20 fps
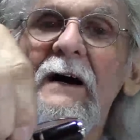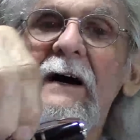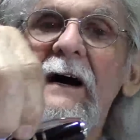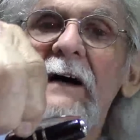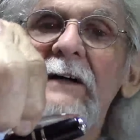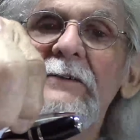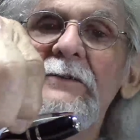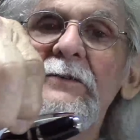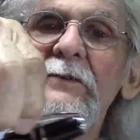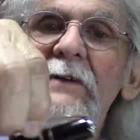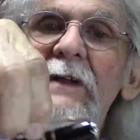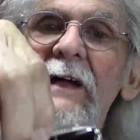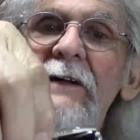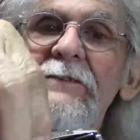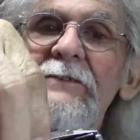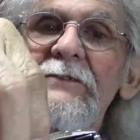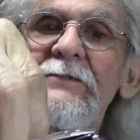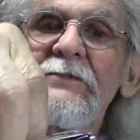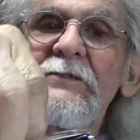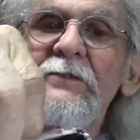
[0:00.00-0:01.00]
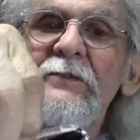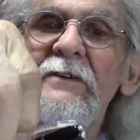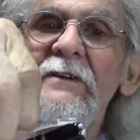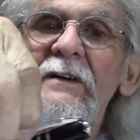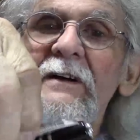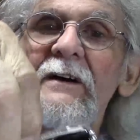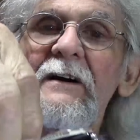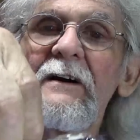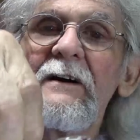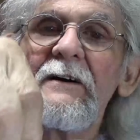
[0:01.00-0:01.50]
I do like the, screen,
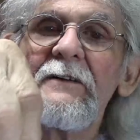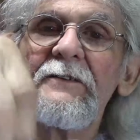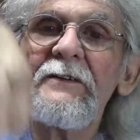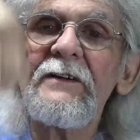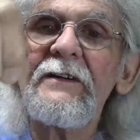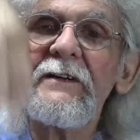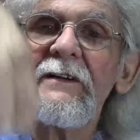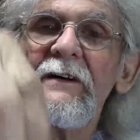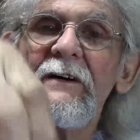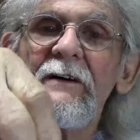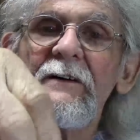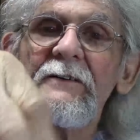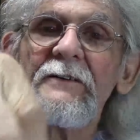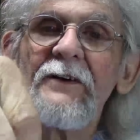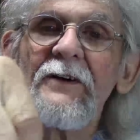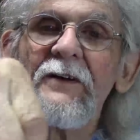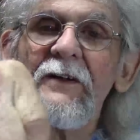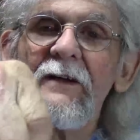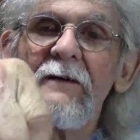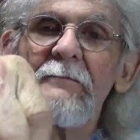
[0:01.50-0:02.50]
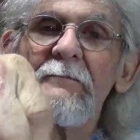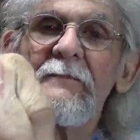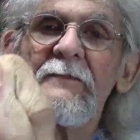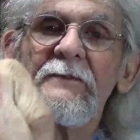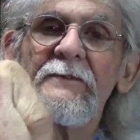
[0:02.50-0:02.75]
uh, the uh, clip,